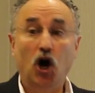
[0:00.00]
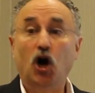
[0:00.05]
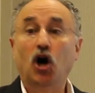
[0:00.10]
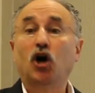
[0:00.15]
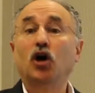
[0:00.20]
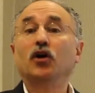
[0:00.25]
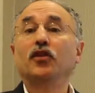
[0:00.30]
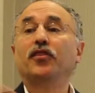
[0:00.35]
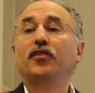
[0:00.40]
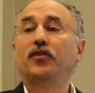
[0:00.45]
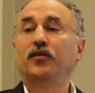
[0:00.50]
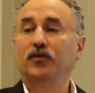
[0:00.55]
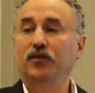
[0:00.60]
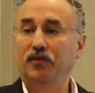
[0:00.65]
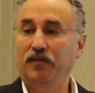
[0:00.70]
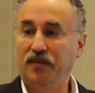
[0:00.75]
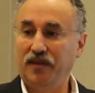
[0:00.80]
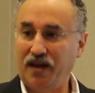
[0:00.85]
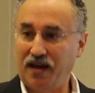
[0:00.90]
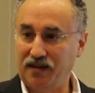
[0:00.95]

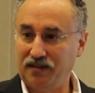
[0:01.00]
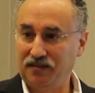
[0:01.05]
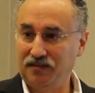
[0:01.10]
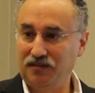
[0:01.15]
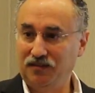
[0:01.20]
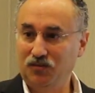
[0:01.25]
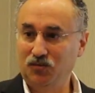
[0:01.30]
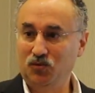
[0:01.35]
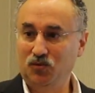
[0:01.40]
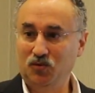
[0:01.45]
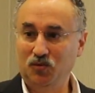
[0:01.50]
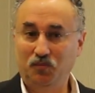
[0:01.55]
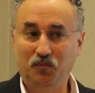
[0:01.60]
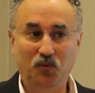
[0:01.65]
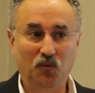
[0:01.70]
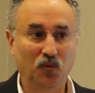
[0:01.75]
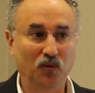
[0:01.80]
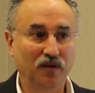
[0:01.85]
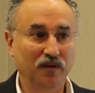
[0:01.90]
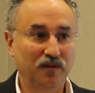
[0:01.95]
other than to
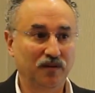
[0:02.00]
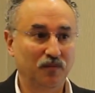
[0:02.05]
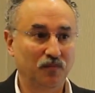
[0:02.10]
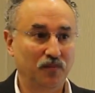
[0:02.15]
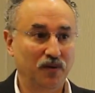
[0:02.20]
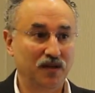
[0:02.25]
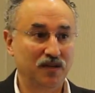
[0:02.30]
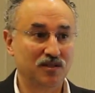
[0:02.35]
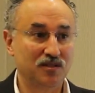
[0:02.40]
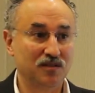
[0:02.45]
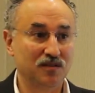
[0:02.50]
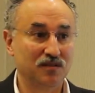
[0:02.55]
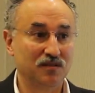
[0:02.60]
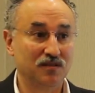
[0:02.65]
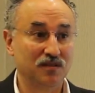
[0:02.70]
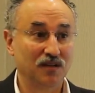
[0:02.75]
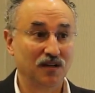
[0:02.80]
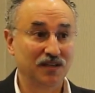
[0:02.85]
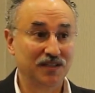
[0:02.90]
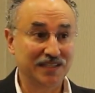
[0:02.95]
support the
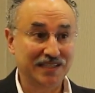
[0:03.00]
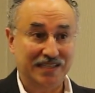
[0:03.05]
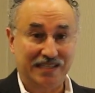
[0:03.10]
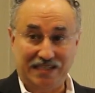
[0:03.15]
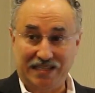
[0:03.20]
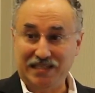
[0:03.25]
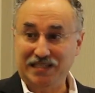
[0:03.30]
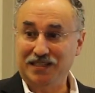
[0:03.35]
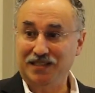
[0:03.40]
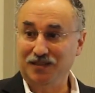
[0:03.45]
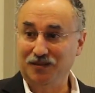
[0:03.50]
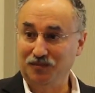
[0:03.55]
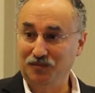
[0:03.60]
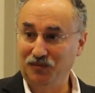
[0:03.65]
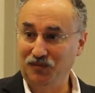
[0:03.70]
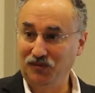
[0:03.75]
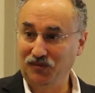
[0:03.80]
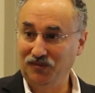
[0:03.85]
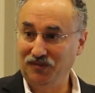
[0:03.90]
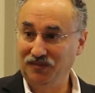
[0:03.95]
patient's
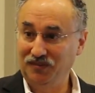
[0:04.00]
systems